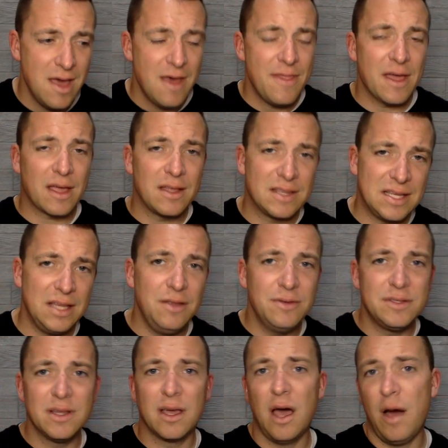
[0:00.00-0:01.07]
that continues
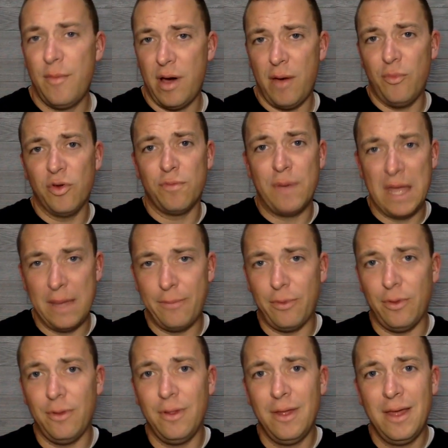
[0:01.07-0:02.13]
to come up with
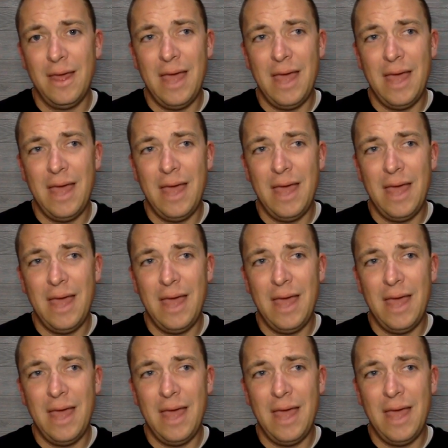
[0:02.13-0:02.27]
people